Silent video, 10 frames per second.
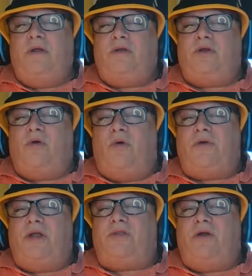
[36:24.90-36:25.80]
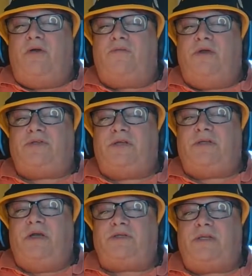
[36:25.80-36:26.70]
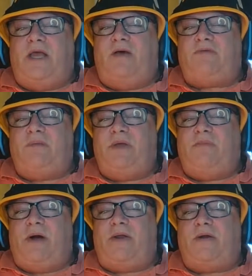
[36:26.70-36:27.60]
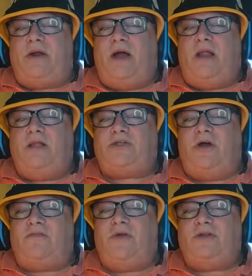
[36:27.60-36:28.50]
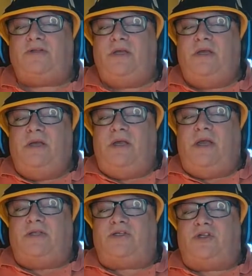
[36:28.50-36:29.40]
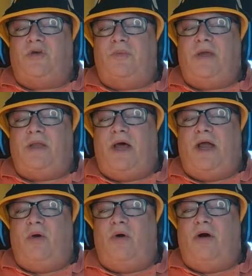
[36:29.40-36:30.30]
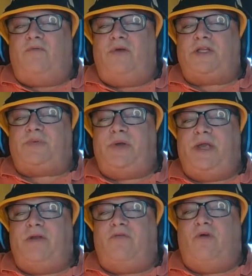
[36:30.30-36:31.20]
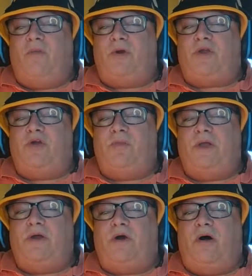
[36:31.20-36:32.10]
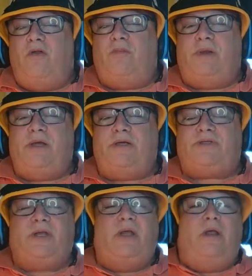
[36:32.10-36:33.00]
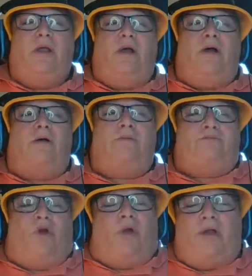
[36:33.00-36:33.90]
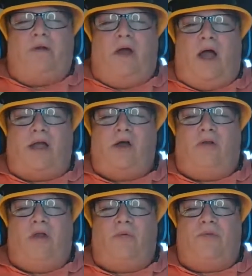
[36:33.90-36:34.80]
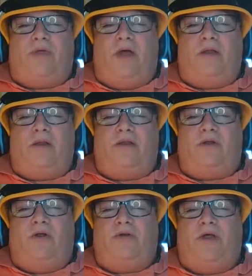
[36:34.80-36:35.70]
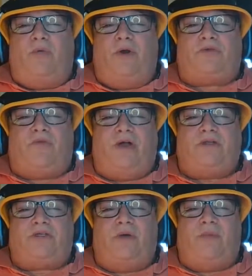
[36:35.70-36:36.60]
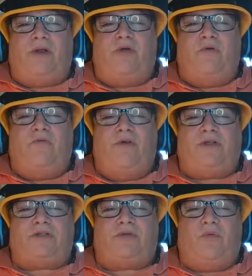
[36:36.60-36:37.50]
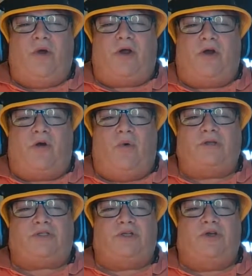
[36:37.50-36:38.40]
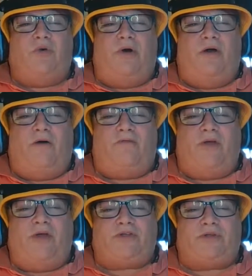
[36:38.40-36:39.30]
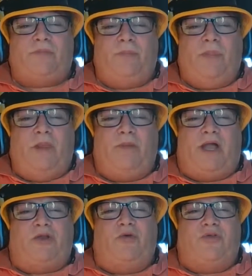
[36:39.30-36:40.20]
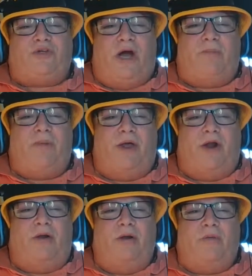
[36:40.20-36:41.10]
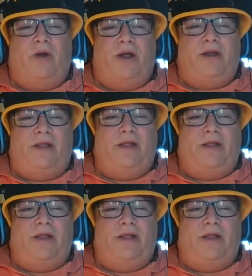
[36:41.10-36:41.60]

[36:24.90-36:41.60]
to coordinate the offense. It doesn't have to be a modern college offense. It can still be an Iowa offense, but get a former QB to call the plays. Okay, I'd go along with that. In other words, find somebody who fits what Kirk wants to do on offense, but can do the job better, right?